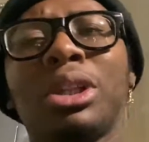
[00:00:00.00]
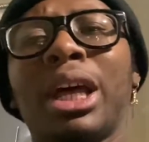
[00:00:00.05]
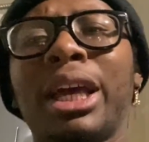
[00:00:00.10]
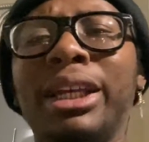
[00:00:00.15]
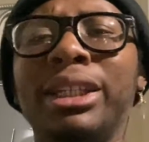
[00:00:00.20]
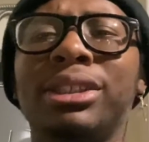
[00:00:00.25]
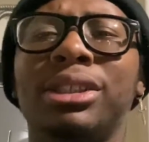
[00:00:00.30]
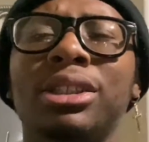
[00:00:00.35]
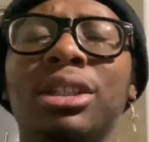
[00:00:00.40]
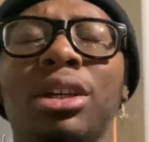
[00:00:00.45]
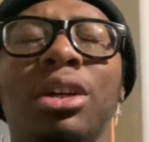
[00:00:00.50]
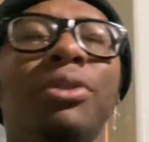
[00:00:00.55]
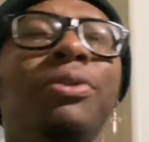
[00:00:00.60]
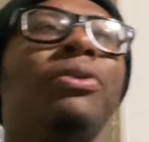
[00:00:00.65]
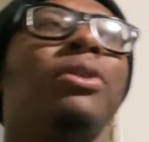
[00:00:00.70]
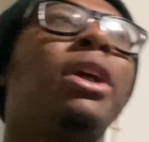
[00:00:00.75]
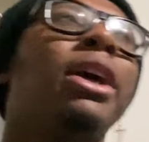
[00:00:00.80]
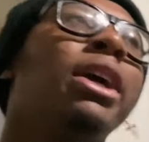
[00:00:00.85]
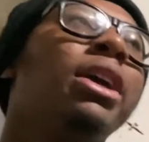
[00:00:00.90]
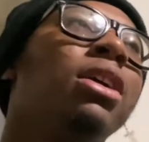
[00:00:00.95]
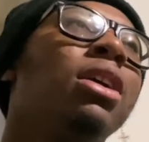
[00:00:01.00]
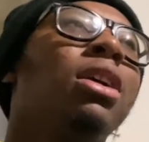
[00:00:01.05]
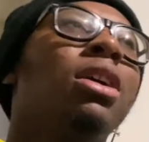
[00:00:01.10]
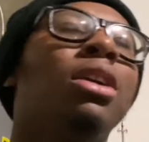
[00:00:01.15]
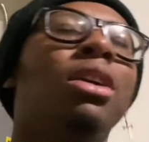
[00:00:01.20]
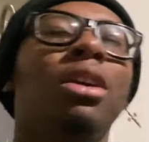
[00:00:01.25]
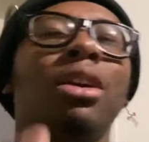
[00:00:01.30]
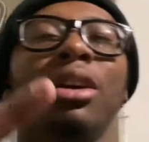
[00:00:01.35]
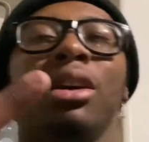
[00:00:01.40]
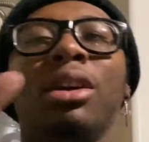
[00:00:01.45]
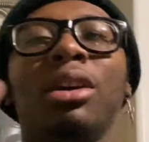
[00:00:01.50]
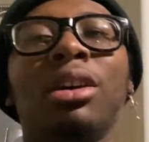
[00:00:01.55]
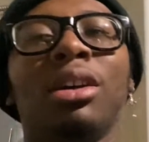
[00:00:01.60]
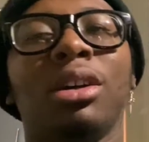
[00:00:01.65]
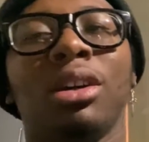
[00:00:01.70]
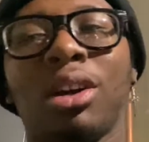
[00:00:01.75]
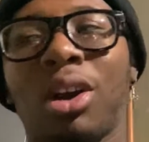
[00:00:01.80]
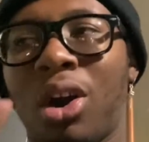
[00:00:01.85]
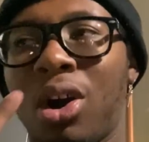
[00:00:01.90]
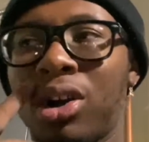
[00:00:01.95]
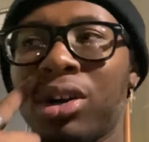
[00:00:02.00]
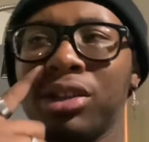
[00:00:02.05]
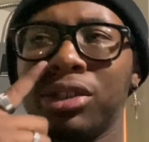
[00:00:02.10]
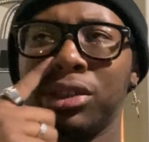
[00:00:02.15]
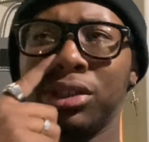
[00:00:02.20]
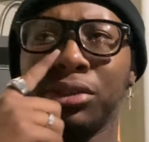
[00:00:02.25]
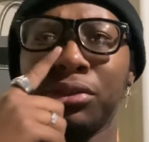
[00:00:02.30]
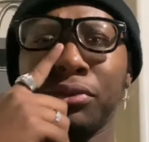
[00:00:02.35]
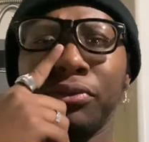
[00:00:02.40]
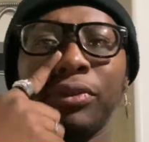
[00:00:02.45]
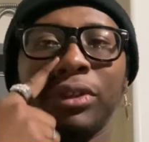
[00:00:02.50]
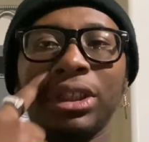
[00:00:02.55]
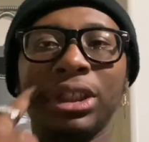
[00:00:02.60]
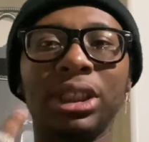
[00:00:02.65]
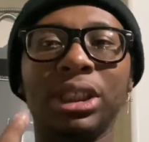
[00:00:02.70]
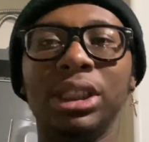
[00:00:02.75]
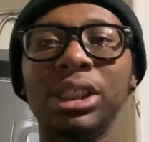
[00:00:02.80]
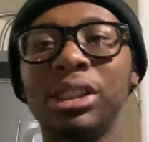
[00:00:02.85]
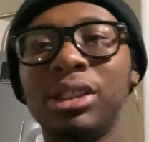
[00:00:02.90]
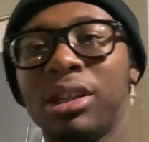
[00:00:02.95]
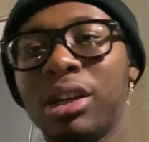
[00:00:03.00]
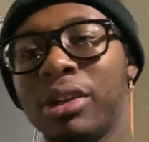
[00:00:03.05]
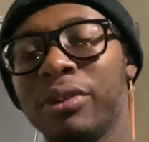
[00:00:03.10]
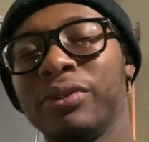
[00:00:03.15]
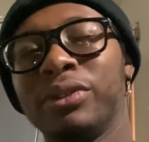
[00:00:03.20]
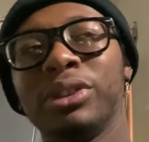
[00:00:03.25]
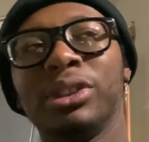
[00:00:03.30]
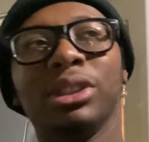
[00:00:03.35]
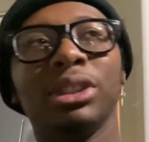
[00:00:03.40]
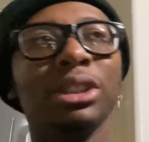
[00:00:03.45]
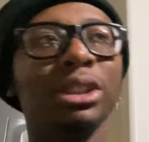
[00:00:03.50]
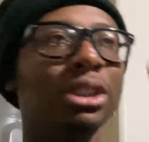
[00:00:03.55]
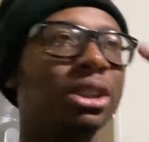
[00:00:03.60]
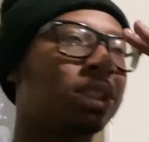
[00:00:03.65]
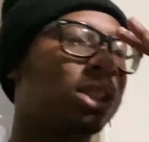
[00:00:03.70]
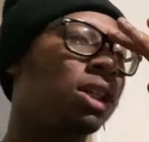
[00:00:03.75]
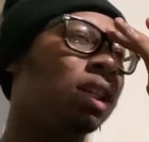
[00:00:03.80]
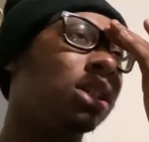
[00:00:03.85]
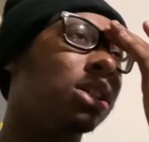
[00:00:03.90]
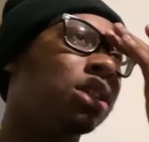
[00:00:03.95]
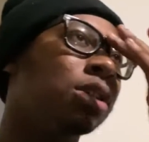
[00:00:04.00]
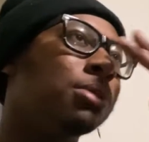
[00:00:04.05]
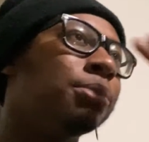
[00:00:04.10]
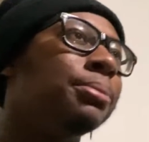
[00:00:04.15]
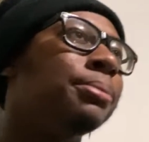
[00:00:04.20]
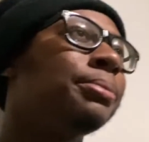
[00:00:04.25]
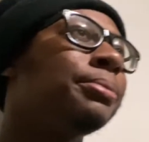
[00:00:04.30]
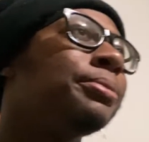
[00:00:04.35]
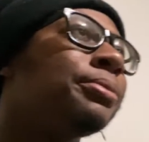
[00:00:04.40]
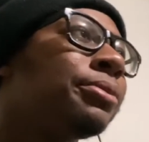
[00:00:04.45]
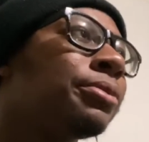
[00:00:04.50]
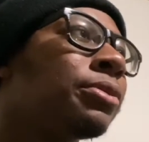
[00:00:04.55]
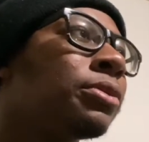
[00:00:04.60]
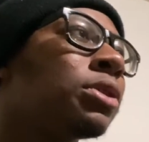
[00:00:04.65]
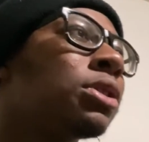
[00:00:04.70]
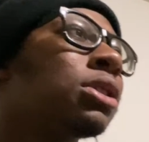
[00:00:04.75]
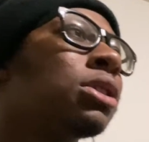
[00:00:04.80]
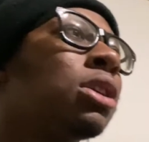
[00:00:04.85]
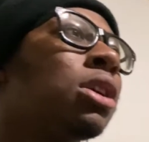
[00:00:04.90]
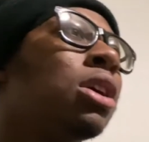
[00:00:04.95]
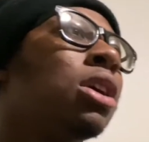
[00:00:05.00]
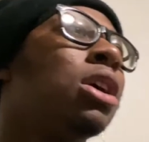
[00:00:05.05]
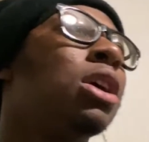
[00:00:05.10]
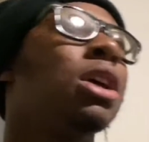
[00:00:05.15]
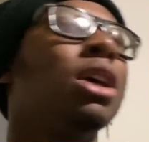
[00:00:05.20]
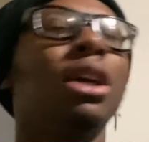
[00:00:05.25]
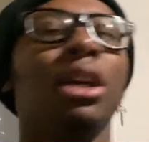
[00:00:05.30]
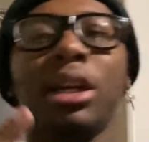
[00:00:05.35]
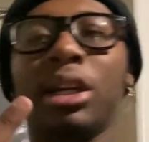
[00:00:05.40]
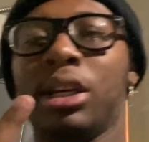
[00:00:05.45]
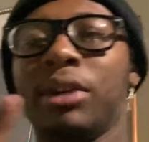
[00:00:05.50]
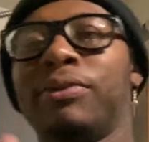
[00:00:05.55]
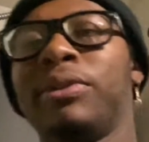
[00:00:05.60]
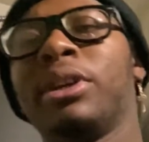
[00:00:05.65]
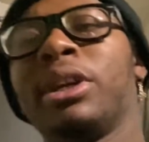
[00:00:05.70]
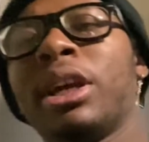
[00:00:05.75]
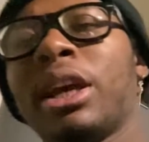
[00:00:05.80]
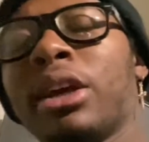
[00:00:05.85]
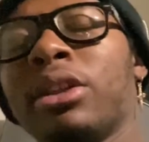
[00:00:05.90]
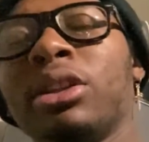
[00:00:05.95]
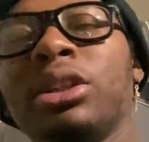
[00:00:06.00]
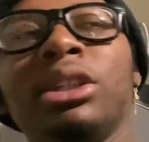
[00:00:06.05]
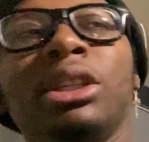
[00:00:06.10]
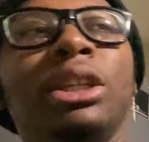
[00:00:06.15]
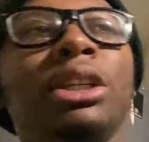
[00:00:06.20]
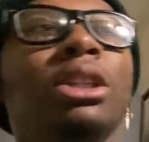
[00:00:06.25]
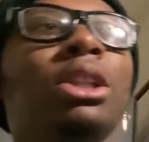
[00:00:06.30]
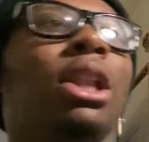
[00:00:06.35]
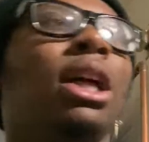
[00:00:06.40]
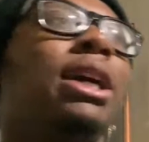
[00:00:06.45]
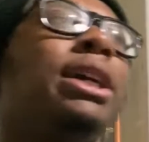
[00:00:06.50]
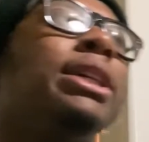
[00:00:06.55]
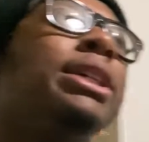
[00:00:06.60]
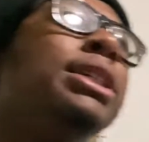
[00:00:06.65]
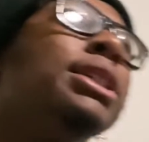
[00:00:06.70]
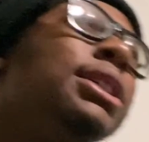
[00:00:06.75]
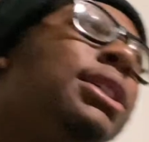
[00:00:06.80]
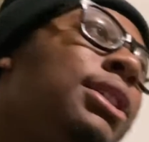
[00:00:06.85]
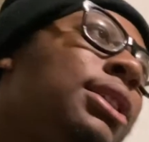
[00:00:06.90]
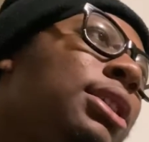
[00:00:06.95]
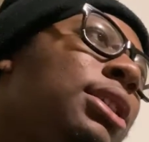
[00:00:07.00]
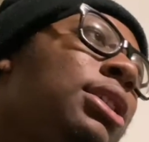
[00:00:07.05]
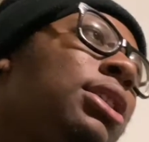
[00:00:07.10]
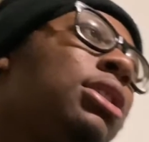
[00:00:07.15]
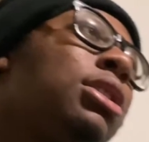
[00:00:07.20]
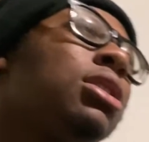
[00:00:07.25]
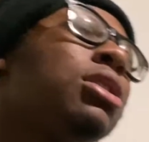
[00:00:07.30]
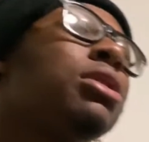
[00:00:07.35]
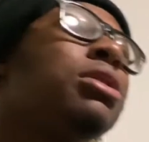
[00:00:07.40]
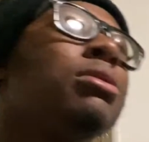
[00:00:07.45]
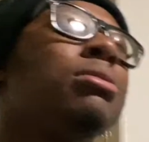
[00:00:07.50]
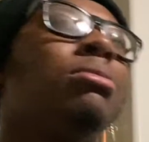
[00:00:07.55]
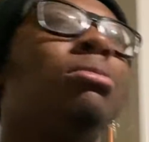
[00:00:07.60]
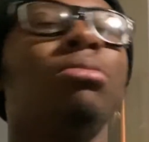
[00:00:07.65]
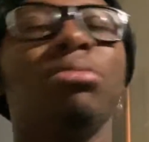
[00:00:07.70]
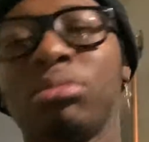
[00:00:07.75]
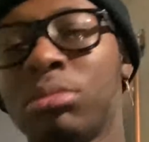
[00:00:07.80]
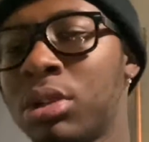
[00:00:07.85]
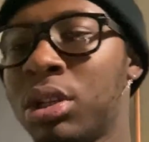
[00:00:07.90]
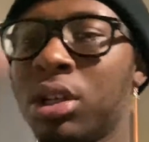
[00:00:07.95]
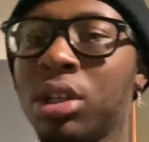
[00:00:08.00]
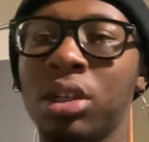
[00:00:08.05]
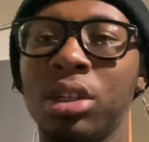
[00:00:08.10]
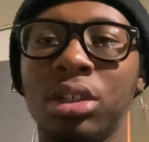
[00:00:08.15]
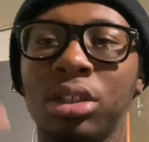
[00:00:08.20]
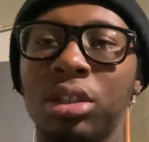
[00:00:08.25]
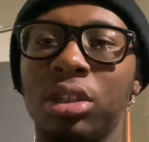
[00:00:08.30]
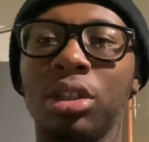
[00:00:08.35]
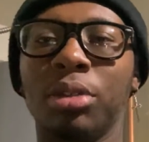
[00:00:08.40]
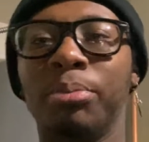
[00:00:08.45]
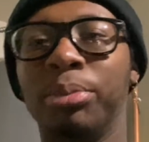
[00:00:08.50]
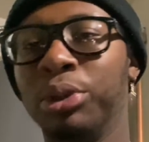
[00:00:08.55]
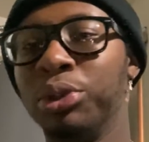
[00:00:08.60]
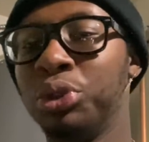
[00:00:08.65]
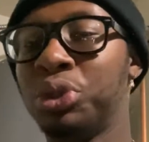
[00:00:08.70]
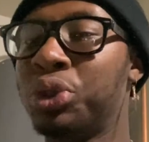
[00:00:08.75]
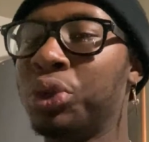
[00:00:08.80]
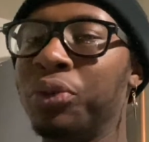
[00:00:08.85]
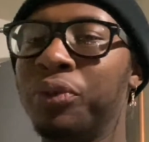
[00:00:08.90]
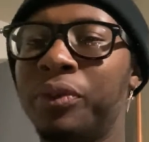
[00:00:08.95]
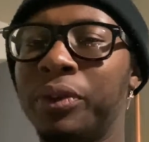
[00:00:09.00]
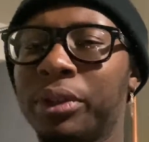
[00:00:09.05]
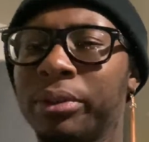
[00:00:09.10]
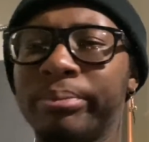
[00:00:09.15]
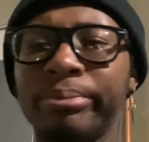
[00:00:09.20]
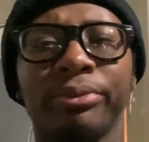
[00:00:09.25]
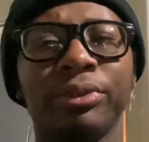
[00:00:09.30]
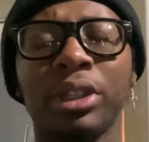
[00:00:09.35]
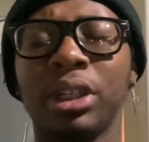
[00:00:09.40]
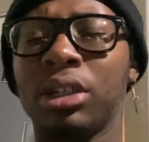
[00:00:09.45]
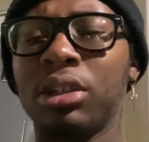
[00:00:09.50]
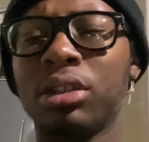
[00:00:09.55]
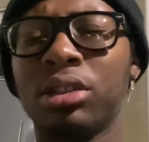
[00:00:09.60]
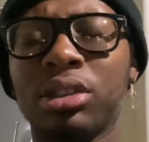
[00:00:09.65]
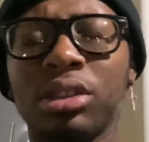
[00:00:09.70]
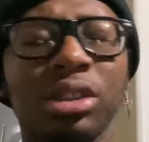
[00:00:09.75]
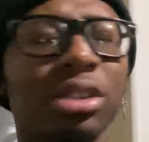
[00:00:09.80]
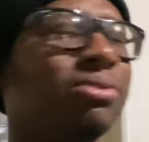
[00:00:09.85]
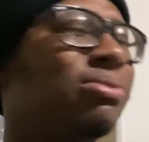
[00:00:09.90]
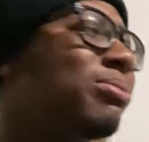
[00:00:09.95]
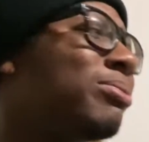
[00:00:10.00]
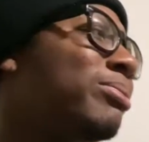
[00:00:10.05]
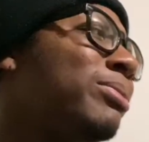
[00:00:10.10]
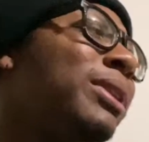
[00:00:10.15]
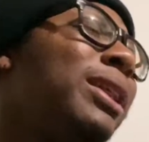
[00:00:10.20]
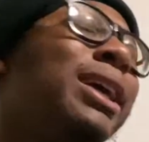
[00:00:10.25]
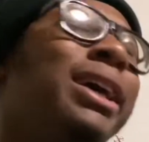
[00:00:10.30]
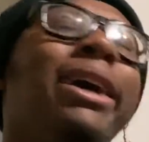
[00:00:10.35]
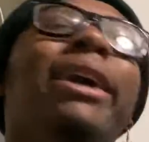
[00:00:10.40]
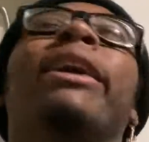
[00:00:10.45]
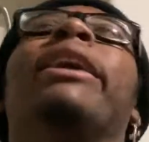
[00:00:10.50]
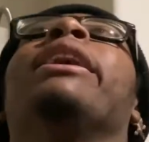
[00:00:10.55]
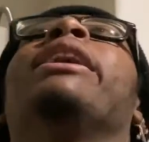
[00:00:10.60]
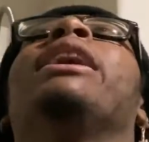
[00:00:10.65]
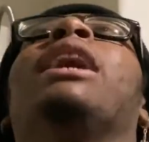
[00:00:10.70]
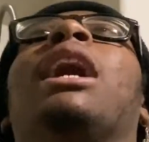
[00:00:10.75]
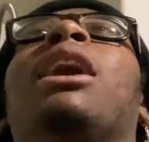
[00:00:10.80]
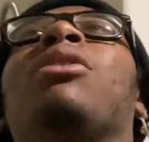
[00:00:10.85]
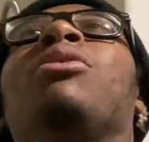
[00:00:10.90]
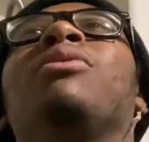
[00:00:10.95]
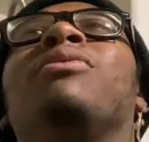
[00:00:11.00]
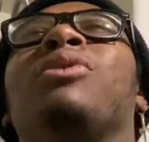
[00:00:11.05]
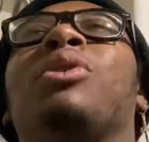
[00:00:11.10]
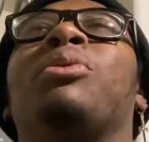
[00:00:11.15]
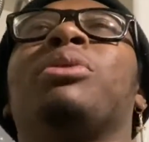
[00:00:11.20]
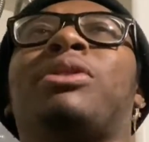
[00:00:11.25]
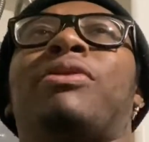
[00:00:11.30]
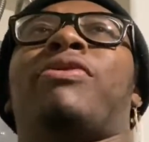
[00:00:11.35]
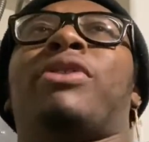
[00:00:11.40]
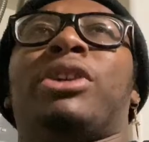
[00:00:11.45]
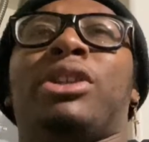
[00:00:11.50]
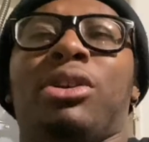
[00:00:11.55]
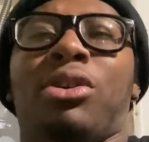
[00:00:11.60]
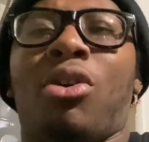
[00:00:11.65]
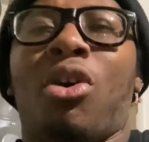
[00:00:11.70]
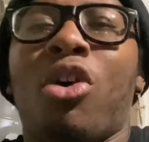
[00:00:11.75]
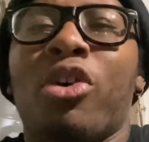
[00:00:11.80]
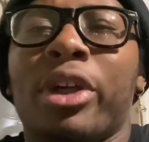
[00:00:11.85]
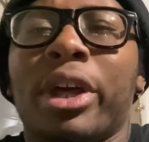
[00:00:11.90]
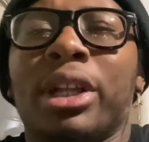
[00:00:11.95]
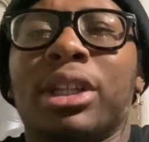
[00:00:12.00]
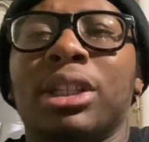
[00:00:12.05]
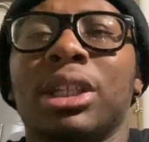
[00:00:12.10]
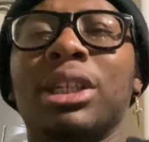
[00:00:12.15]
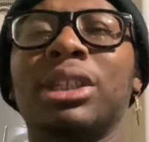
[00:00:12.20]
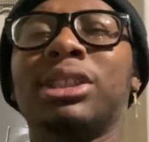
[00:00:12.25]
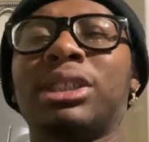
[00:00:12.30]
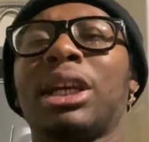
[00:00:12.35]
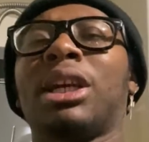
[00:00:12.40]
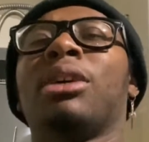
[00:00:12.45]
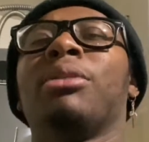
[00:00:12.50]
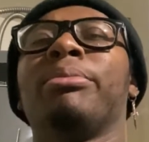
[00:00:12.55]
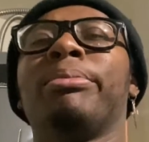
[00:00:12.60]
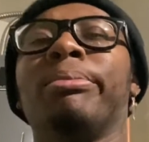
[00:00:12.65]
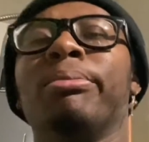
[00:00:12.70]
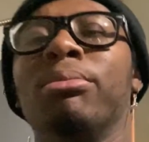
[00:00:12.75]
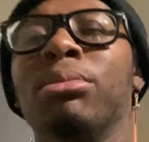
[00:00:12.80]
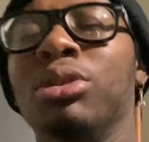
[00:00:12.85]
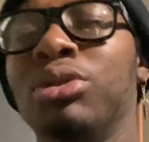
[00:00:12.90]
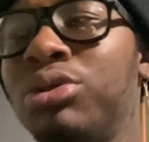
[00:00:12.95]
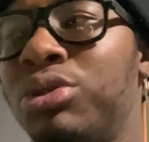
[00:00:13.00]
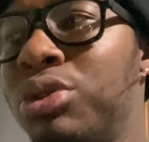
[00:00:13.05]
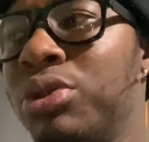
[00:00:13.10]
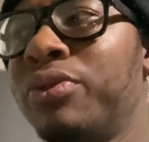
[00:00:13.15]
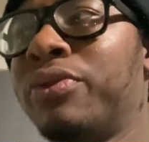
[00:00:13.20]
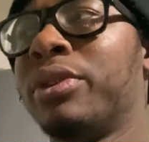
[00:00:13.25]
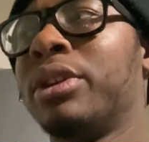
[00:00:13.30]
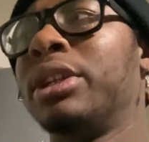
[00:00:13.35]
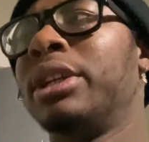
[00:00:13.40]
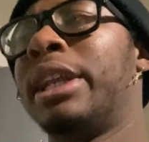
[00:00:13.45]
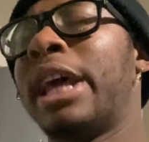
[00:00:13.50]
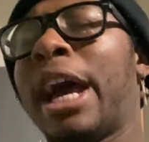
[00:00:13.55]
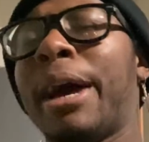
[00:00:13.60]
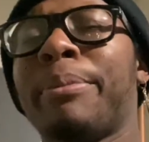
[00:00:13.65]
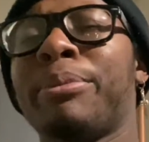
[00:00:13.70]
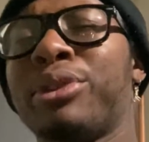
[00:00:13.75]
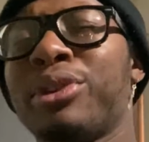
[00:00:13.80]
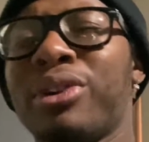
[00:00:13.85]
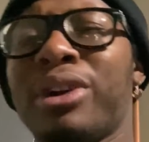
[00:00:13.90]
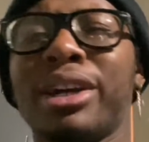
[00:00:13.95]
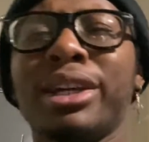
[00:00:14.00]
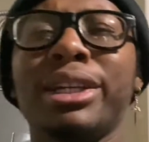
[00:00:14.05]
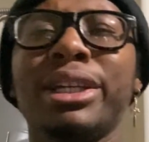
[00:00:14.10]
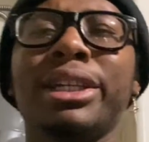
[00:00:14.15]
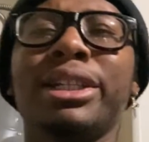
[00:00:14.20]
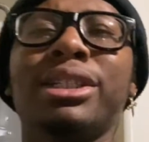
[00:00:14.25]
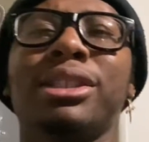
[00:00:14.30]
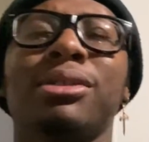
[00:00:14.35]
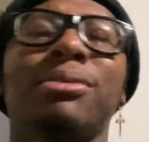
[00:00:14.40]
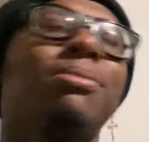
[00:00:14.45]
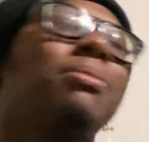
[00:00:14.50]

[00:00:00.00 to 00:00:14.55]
light stuff like car fucking seat covers, um, the freaking LED lights, the Bluetooth freaking uh, thing, I don't even know what the fuck to call that thing. It's like a Bluetooth adapter, I guess.